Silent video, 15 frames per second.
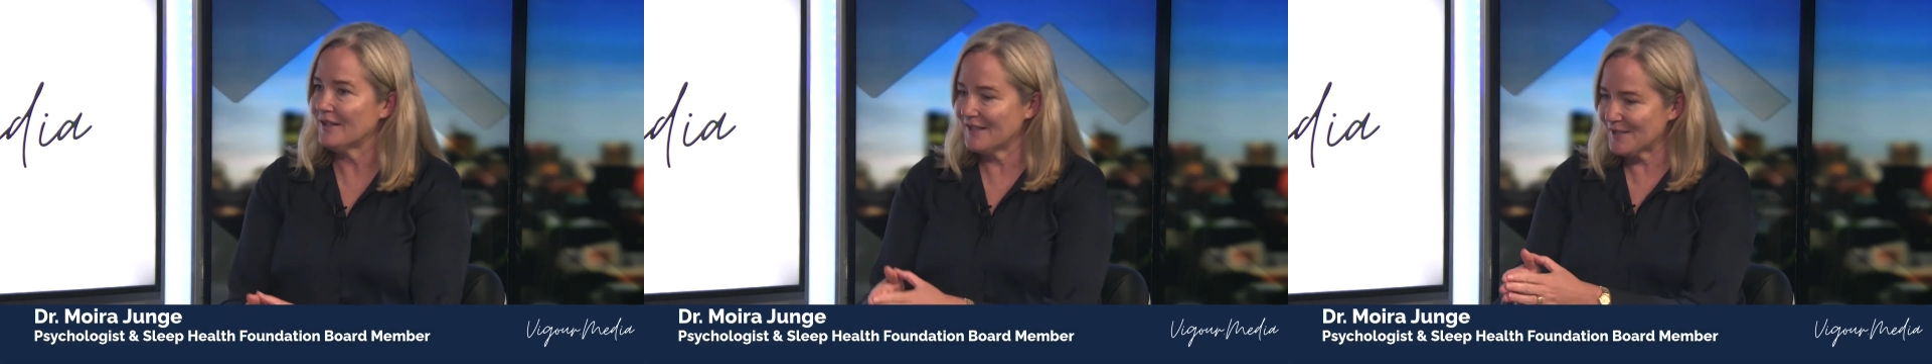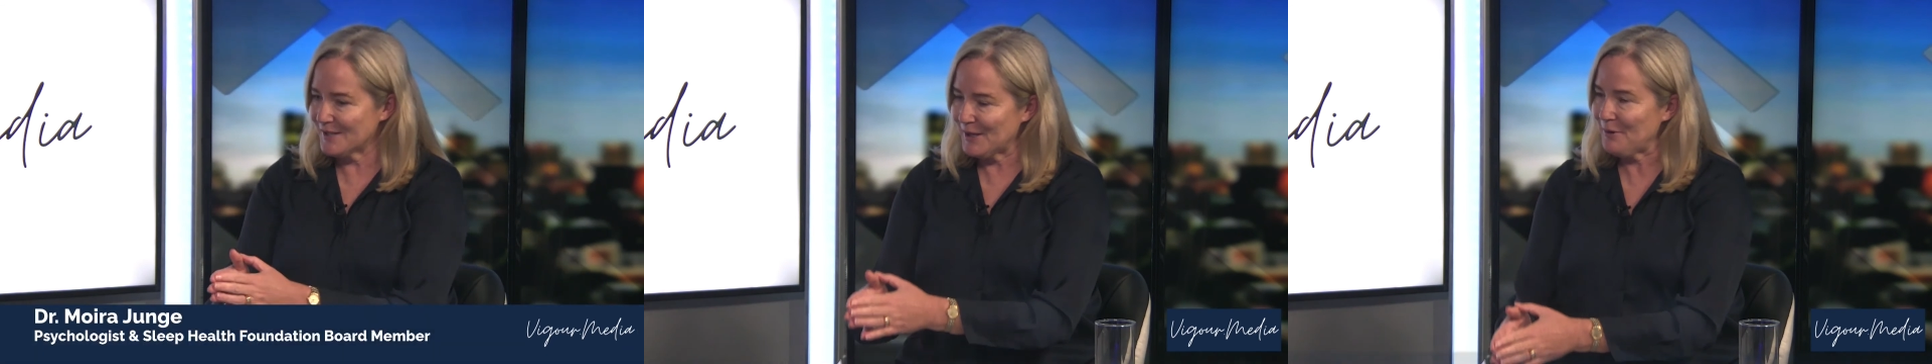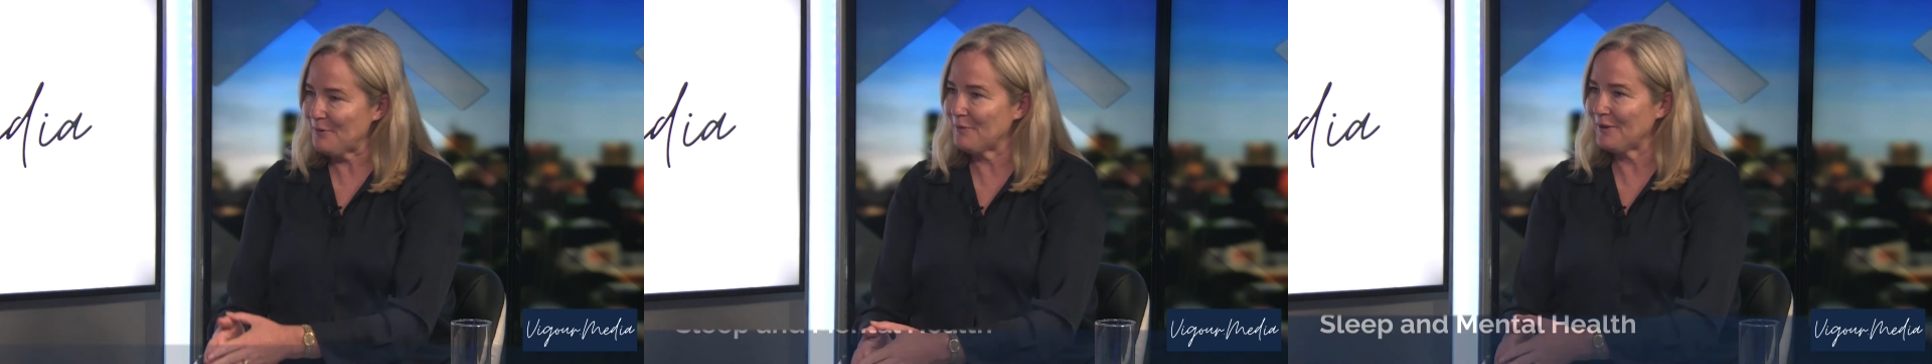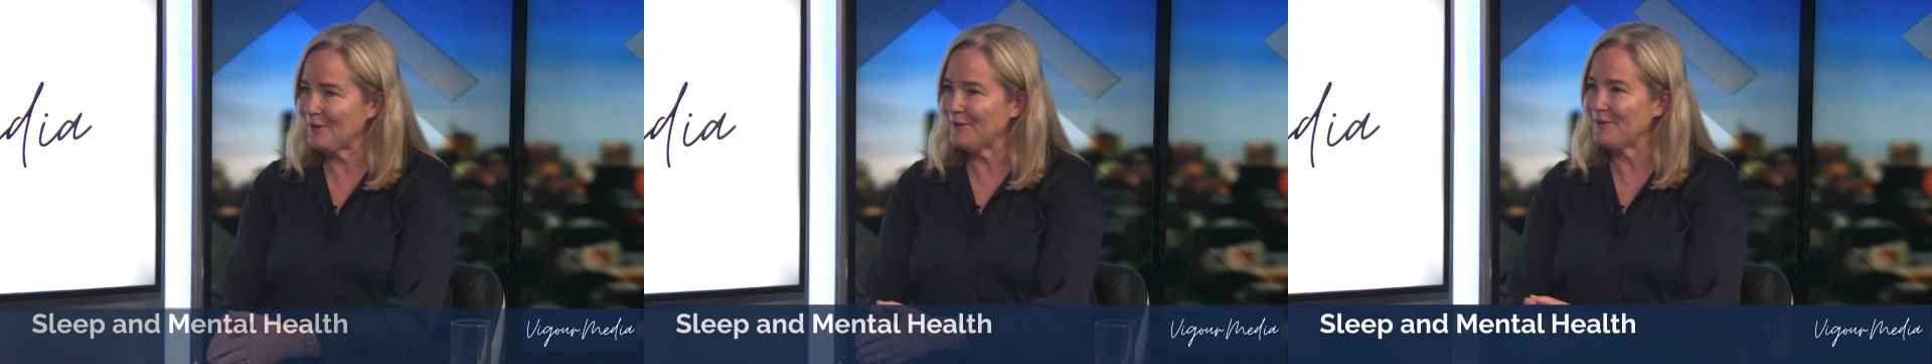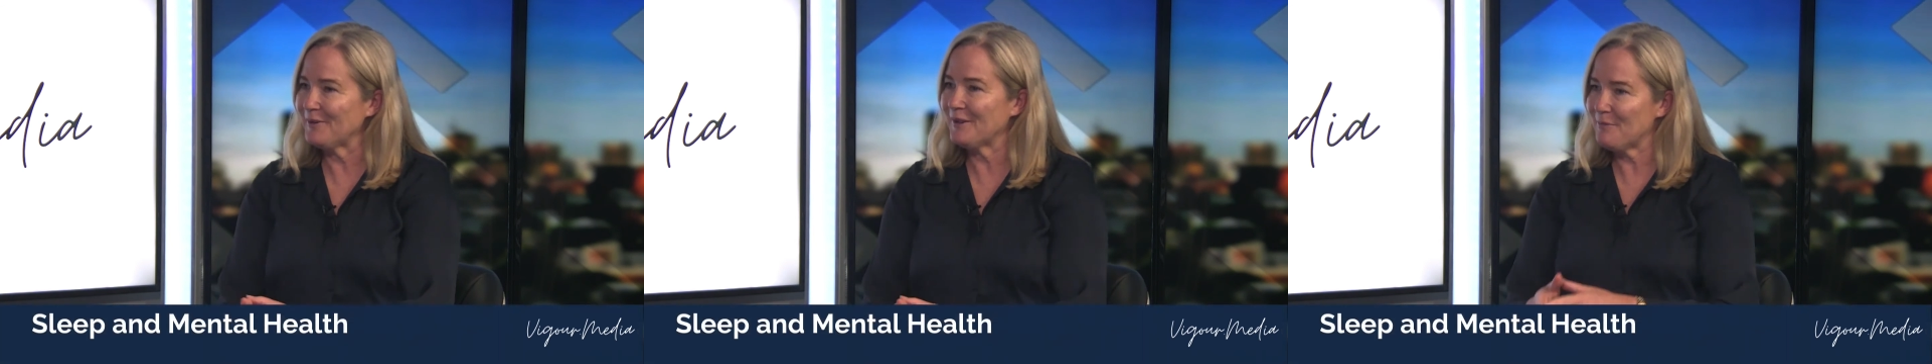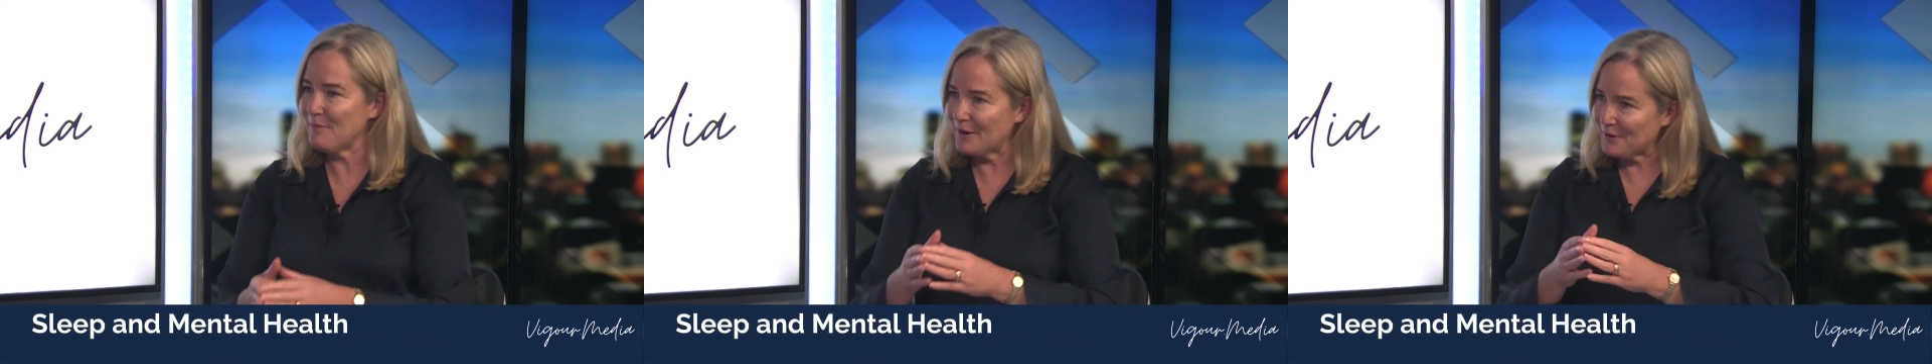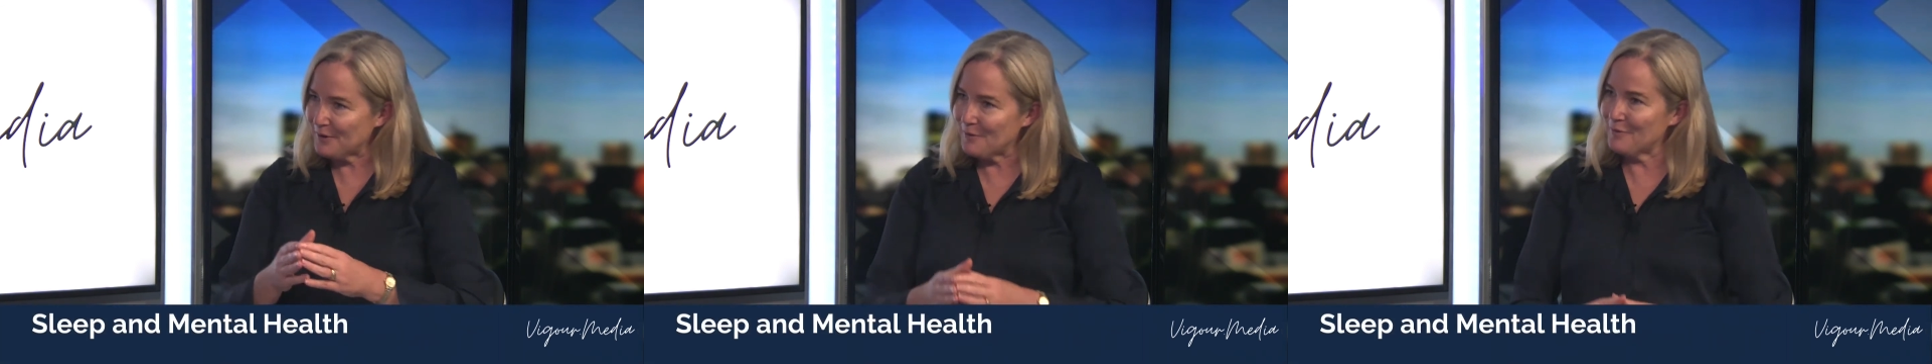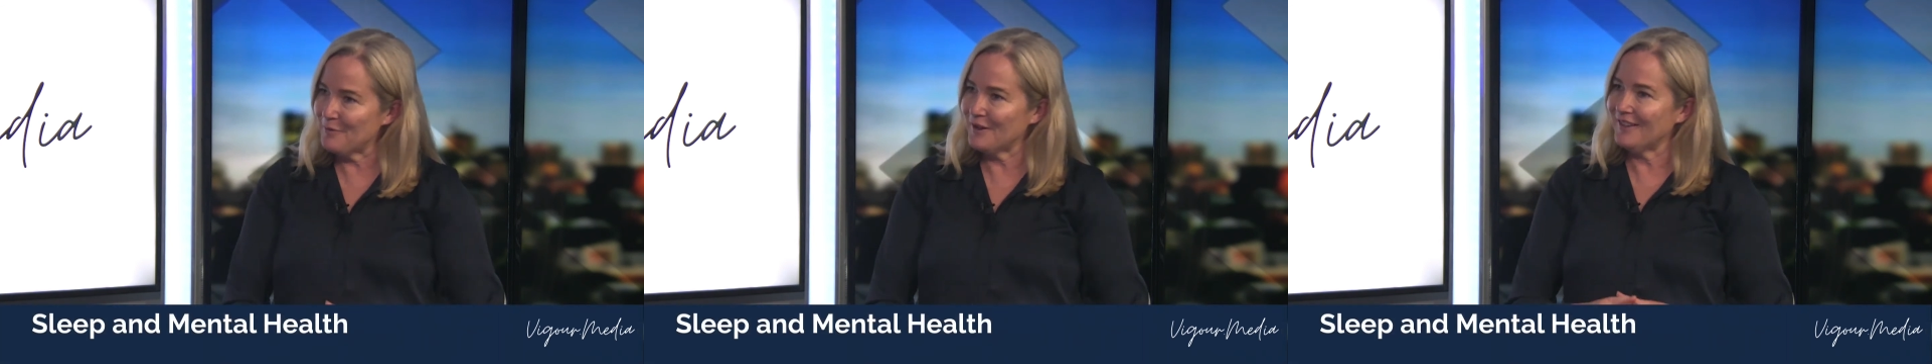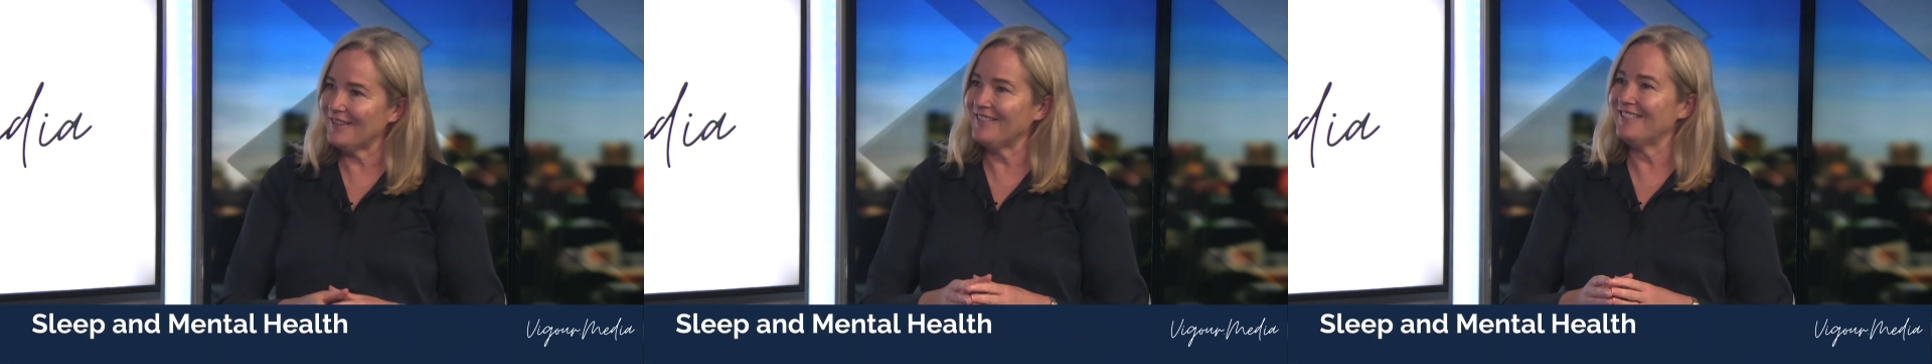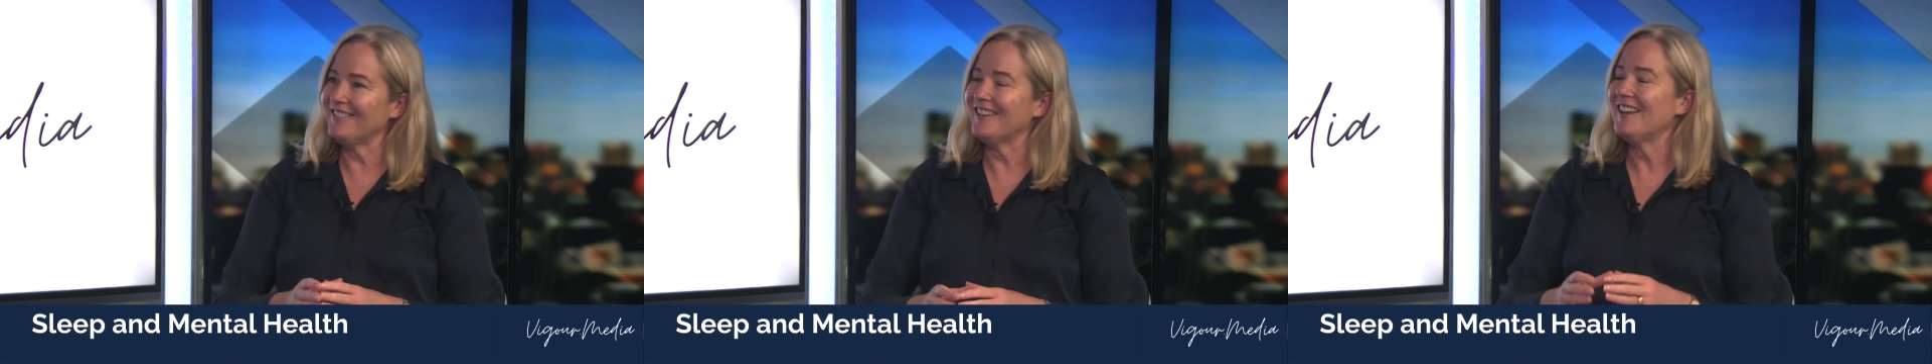the sleep field, the medical
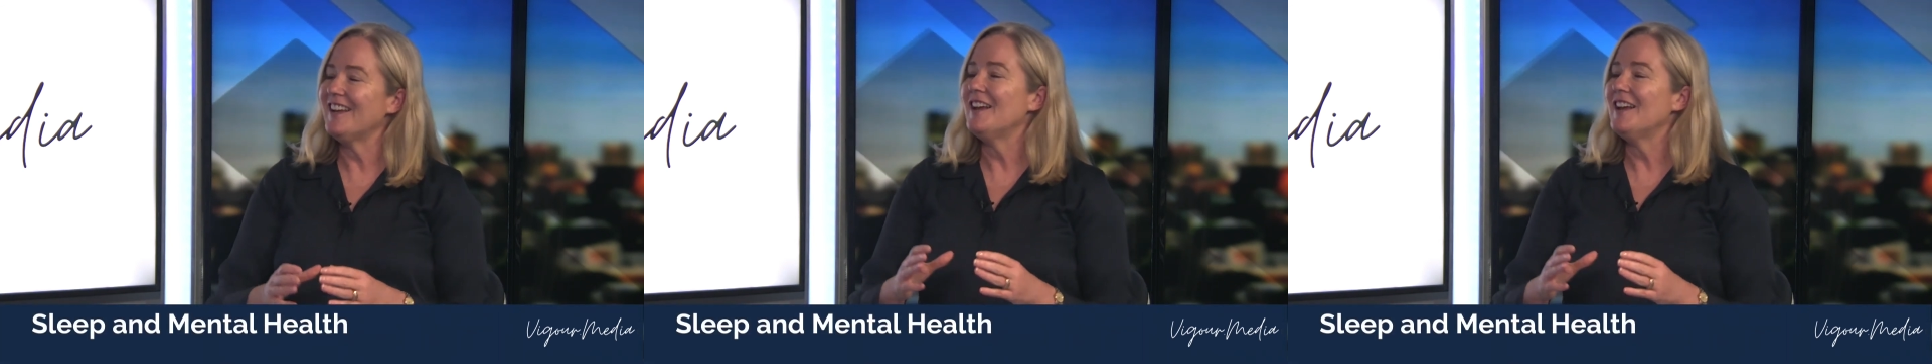field,